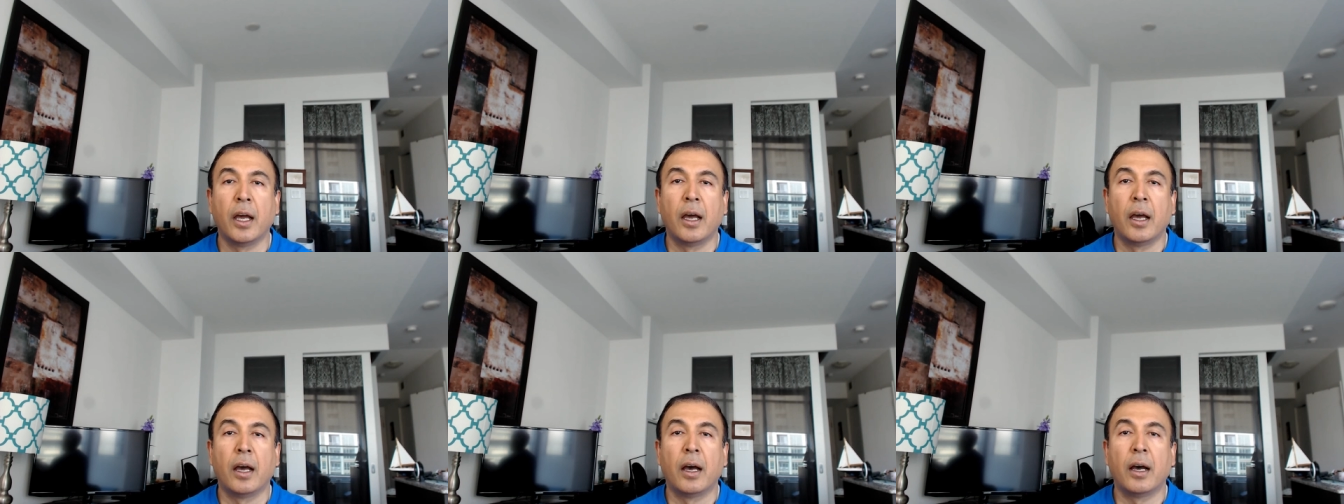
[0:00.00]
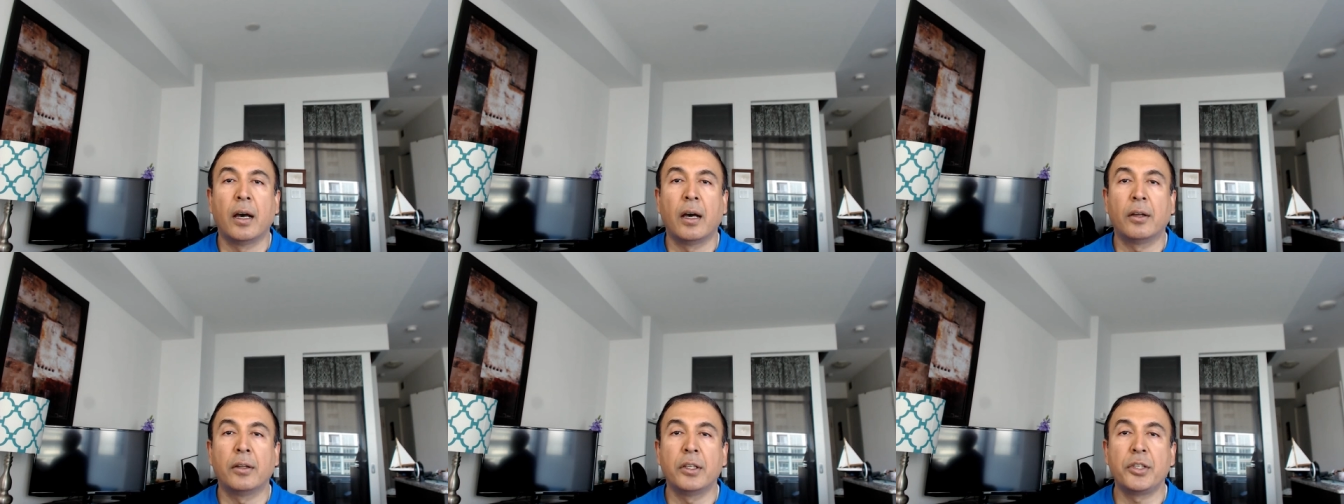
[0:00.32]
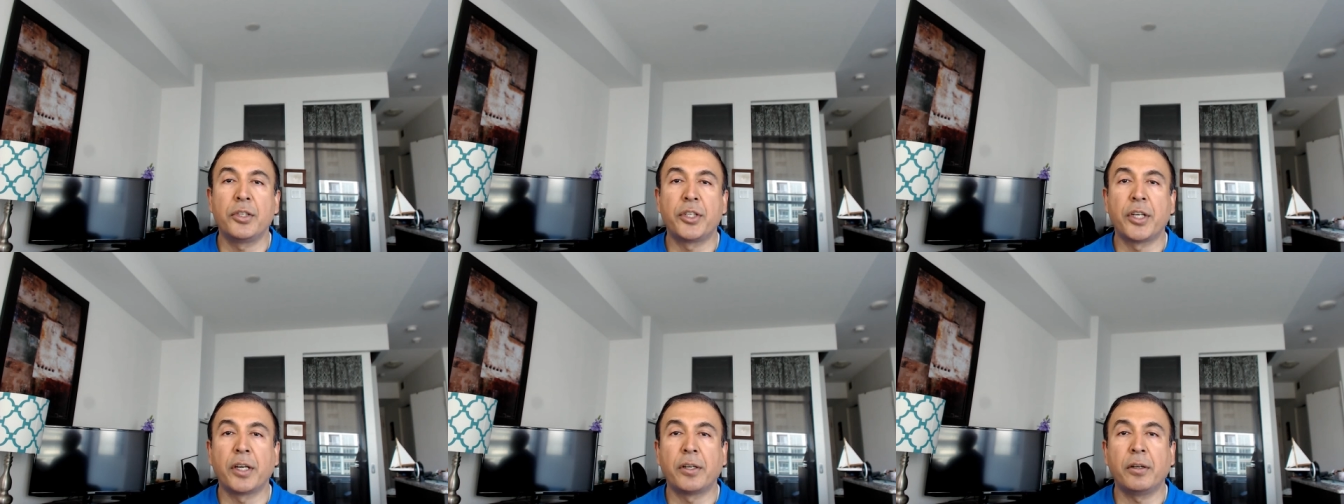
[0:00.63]
on
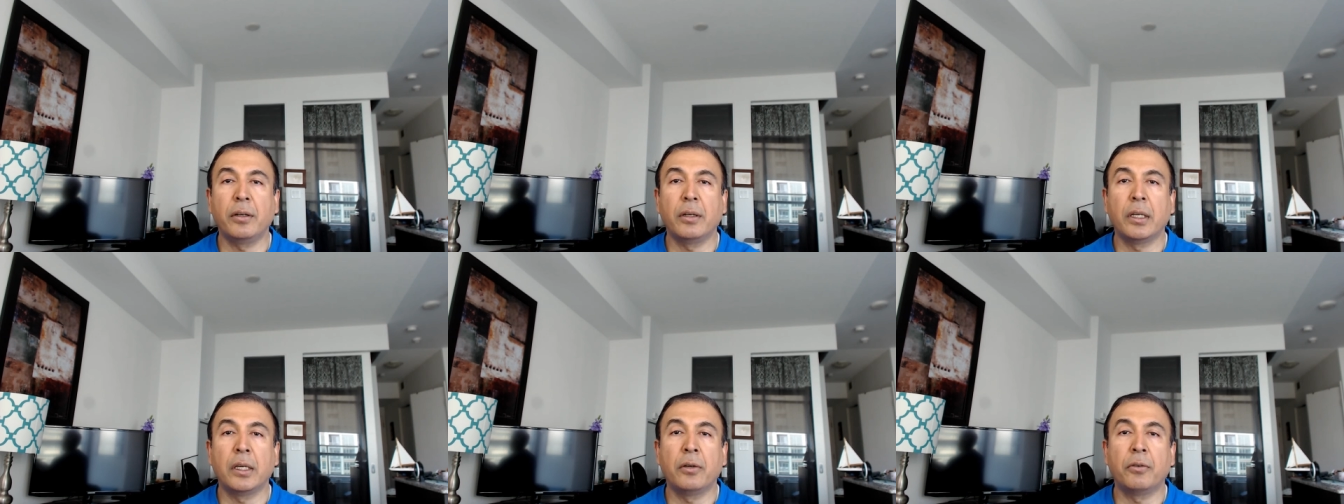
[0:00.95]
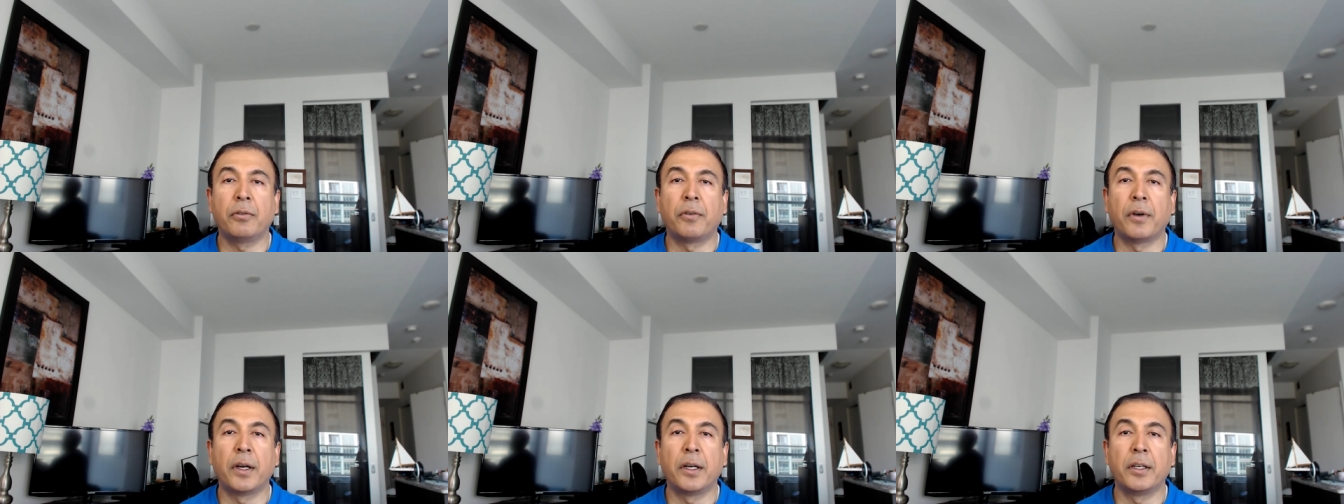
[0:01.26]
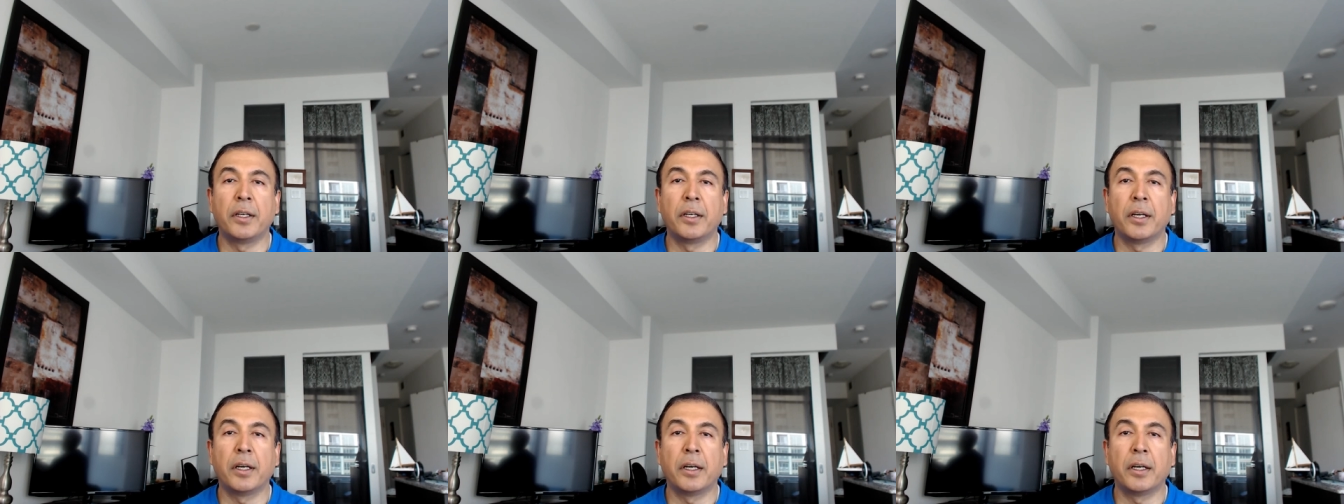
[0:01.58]
this channel you'll
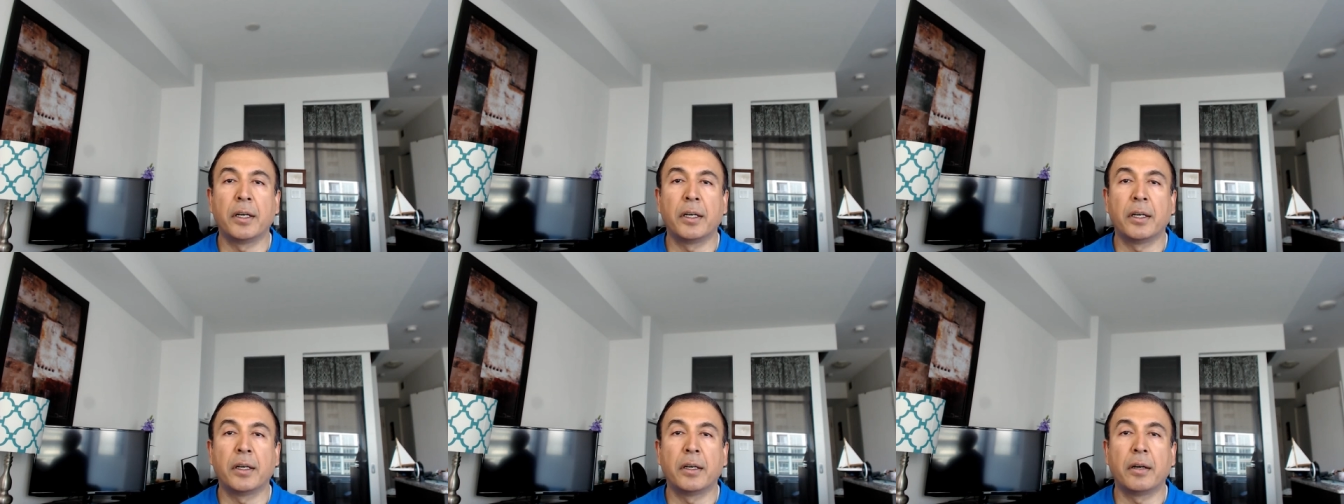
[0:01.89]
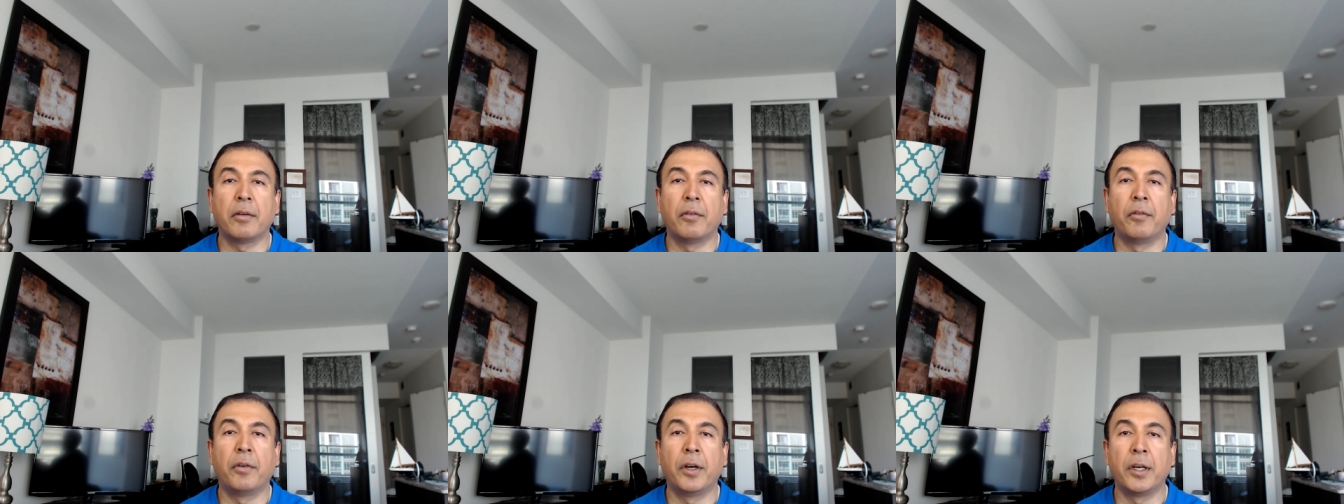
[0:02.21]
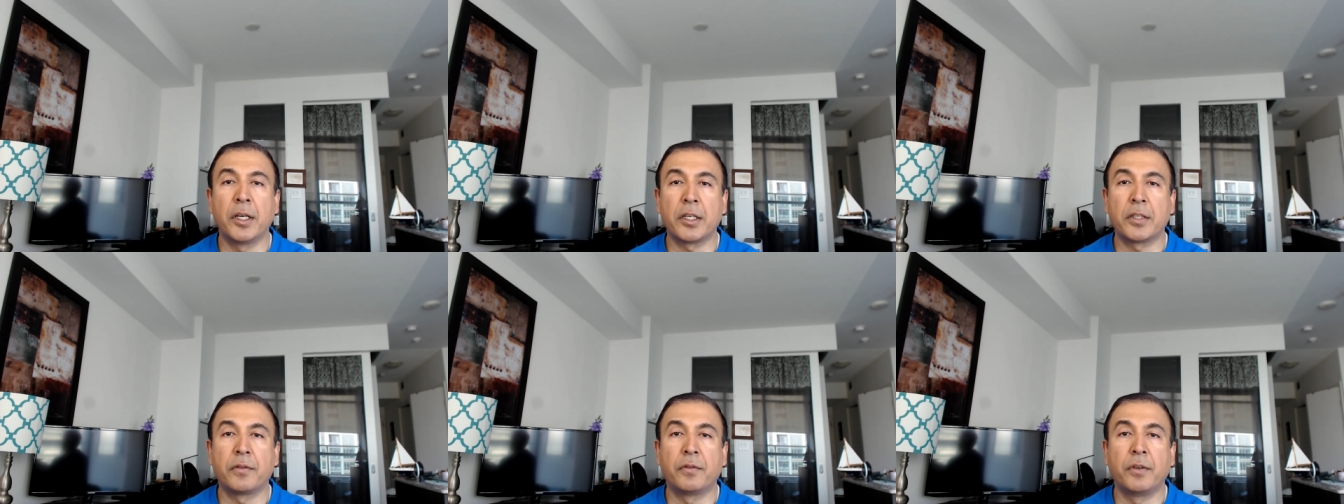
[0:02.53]
find
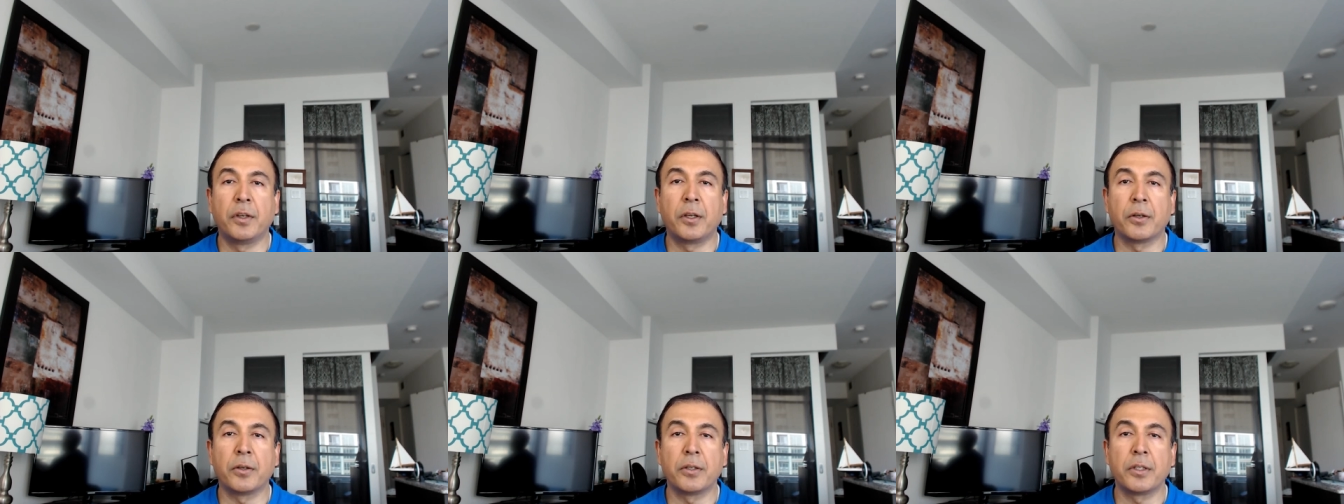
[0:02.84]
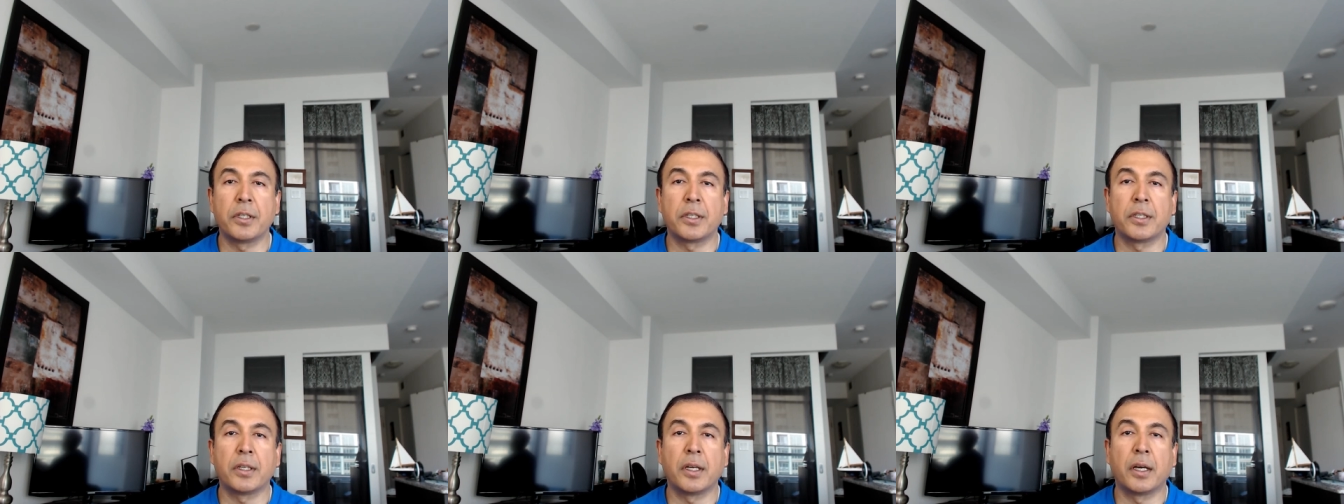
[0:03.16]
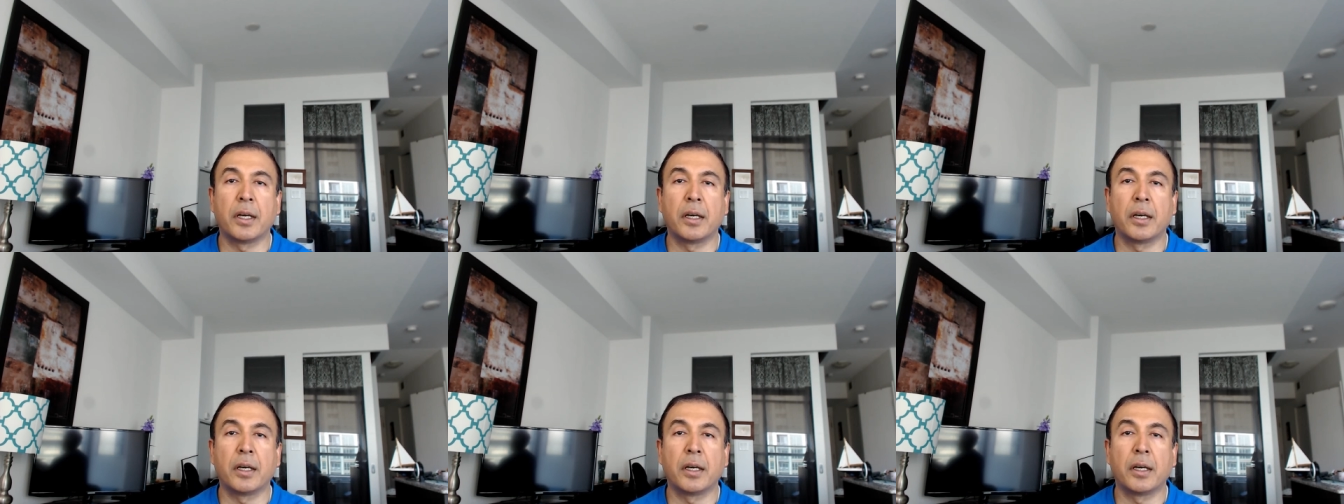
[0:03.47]
various videos,